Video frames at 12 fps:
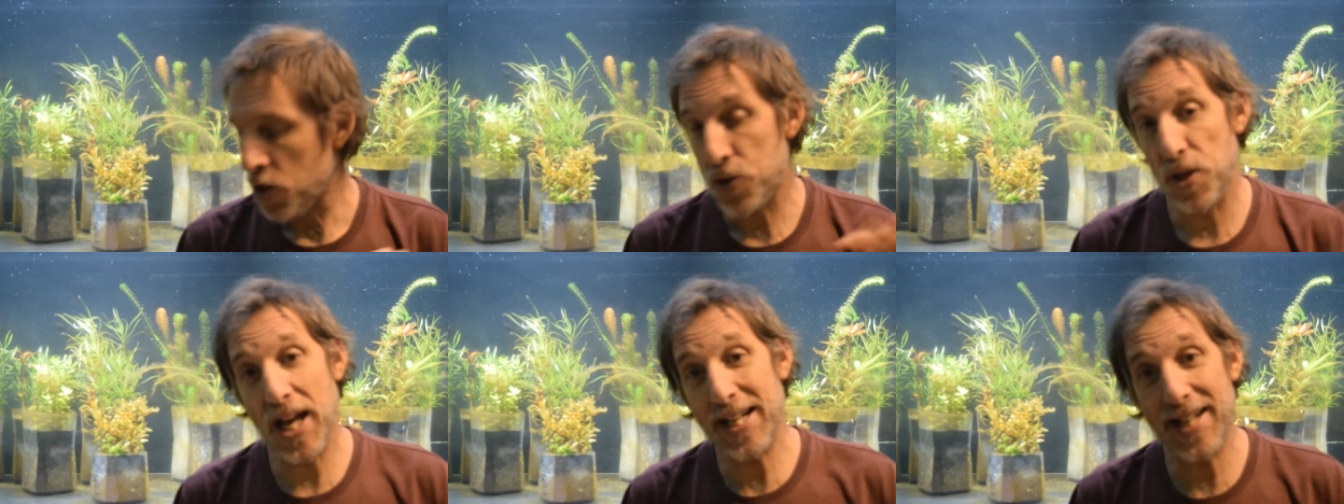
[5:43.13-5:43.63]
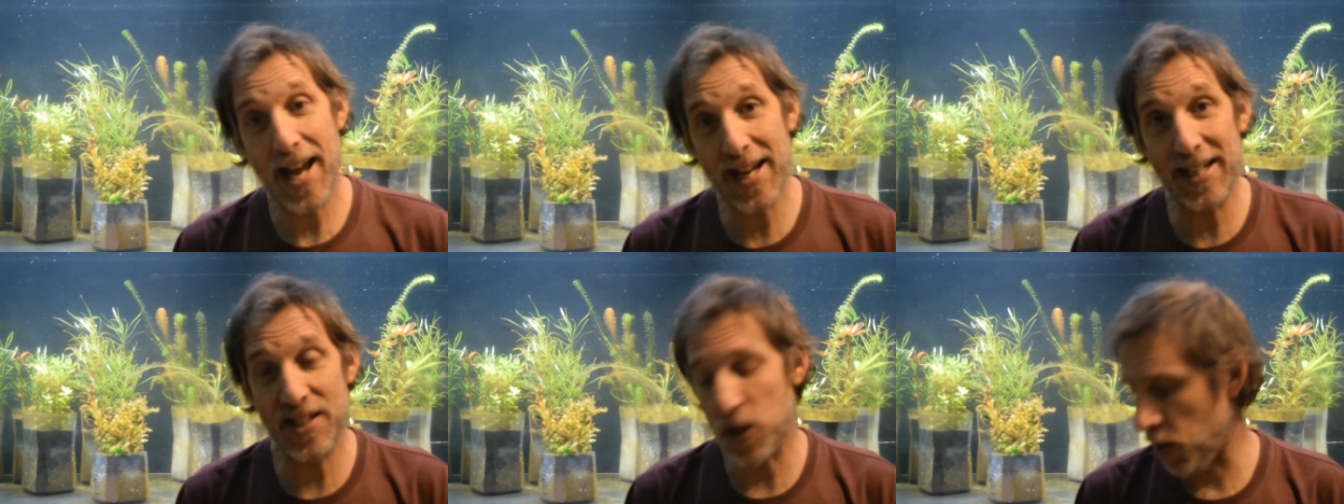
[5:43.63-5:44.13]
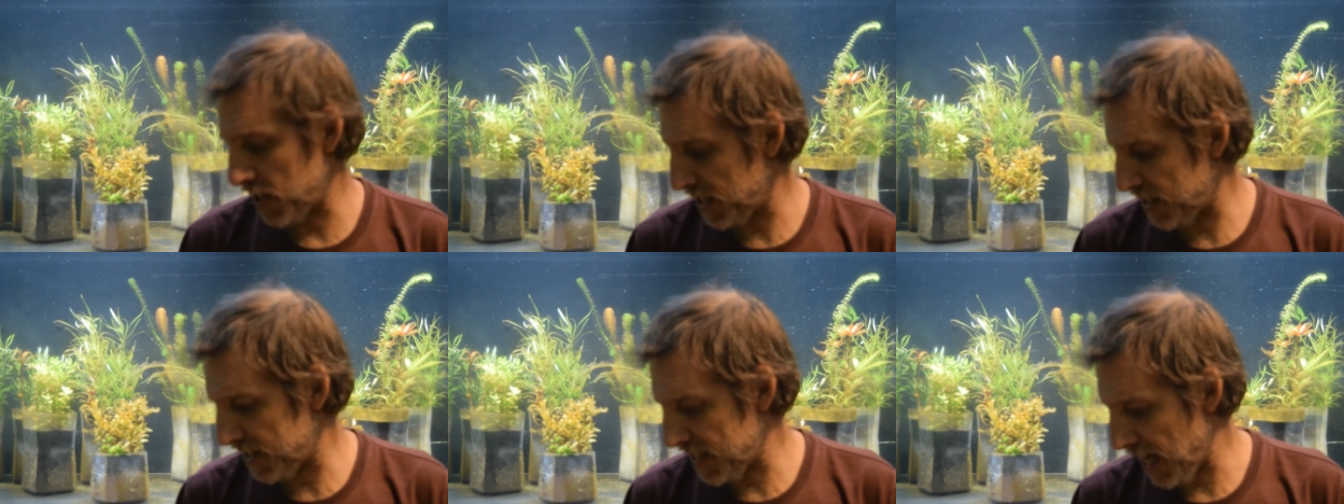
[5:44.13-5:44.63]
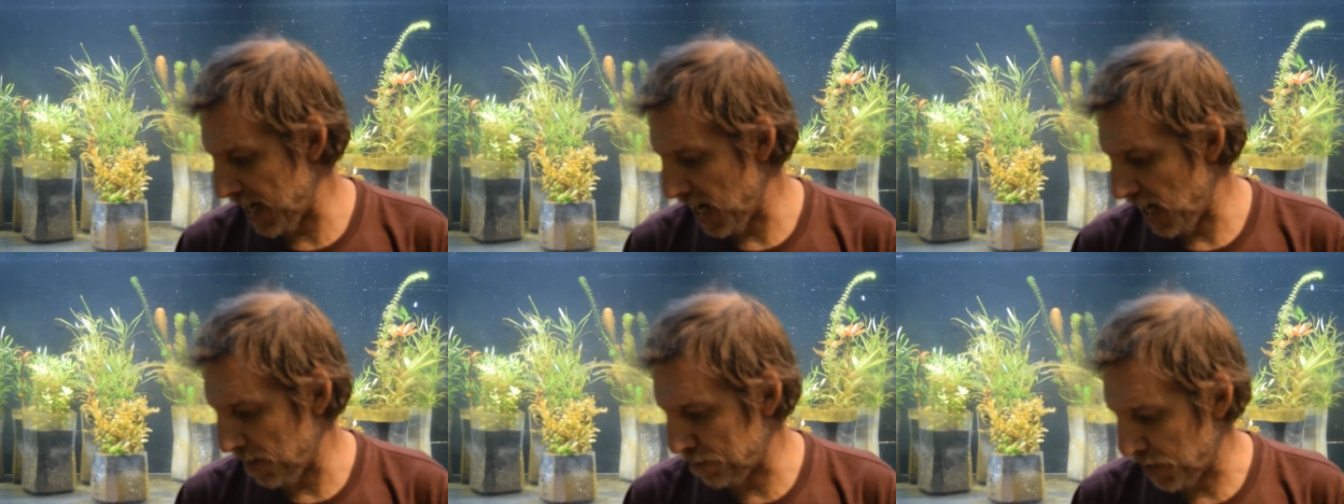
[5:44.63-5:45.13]
So that tank is going to
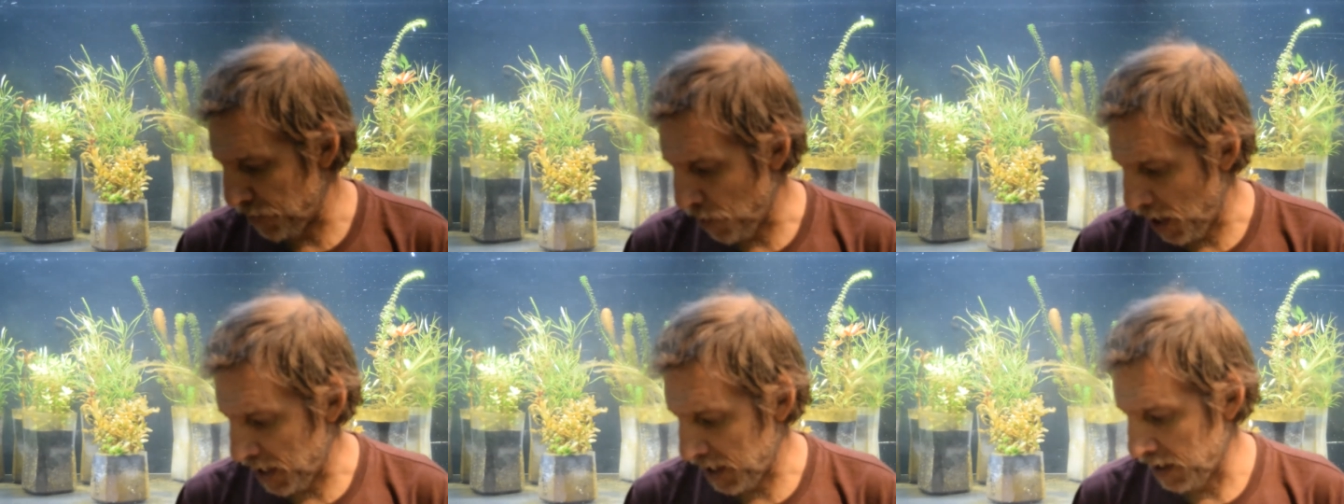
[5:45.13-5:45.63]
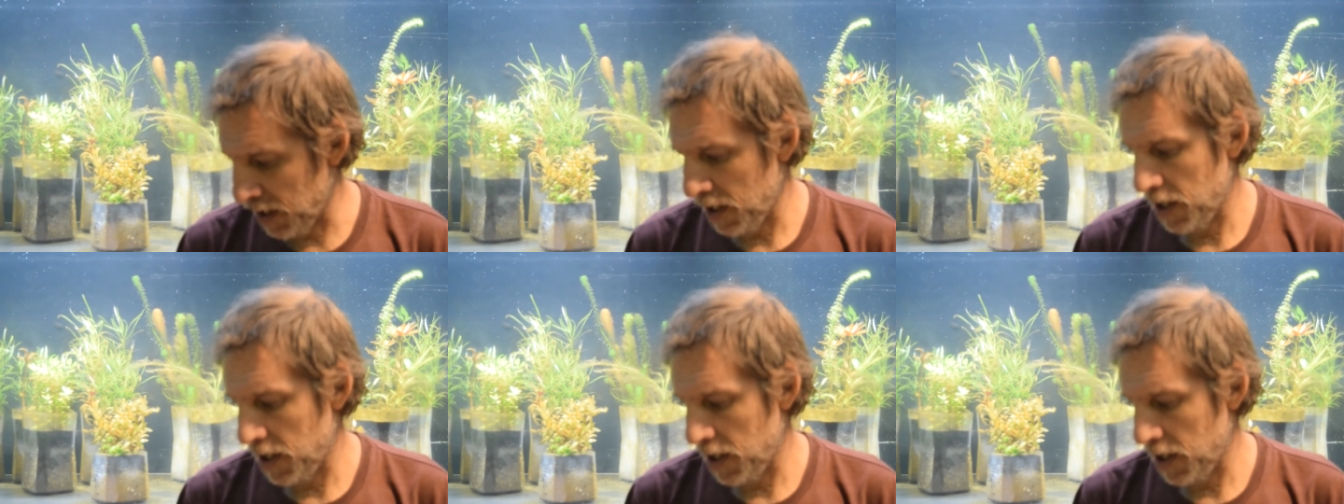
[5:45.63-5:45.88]
stay up and running